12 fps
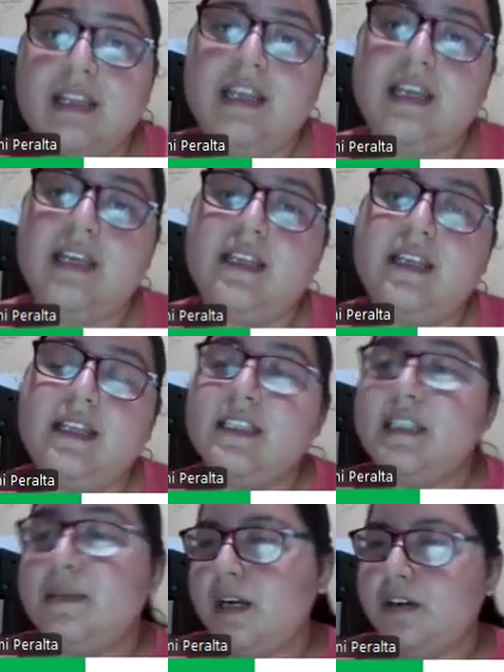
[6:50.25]

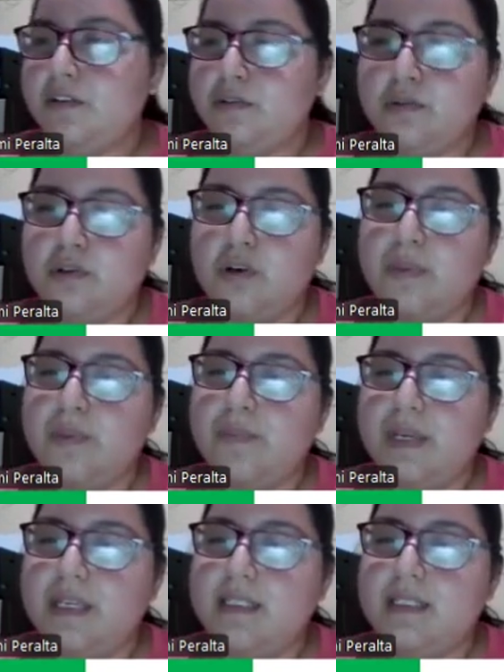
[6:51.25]
It's similar to copy
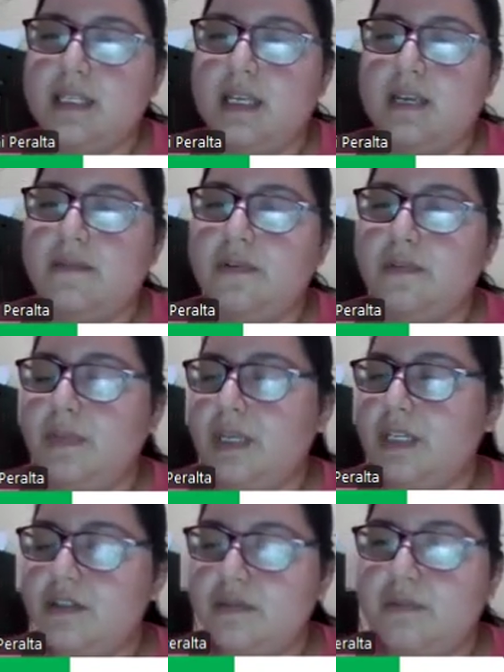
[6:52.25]
paste
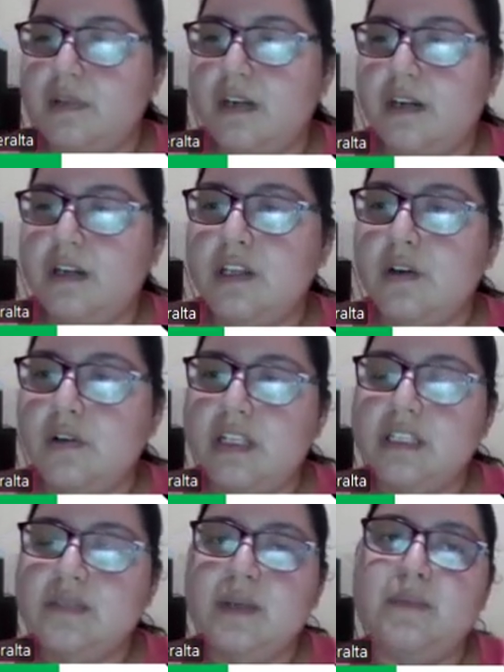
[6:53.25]
information without
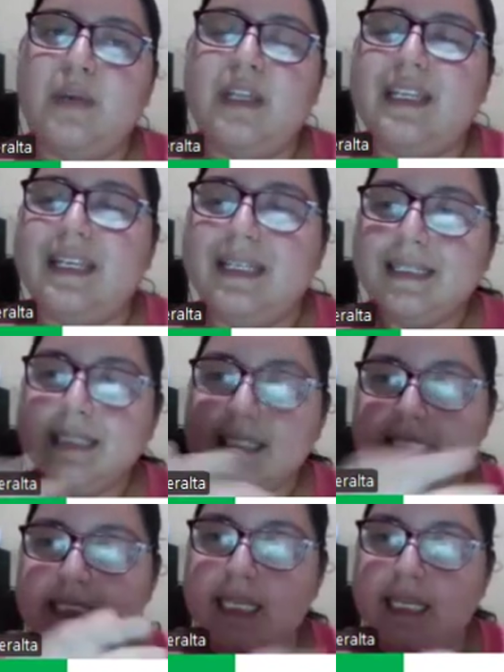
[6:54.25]
acknowledgement, but in
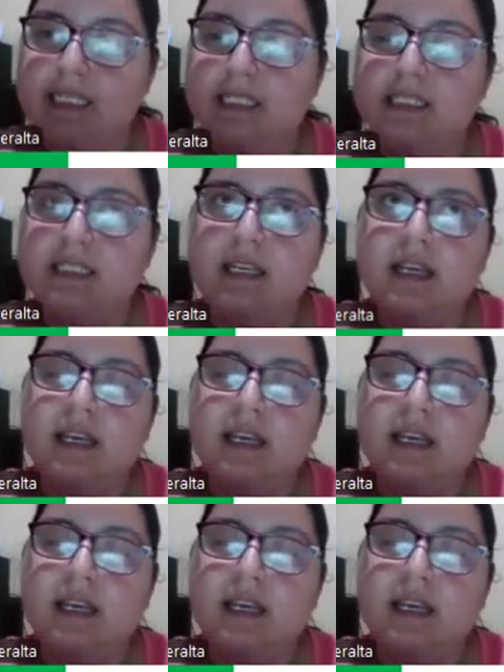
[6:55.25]
this case,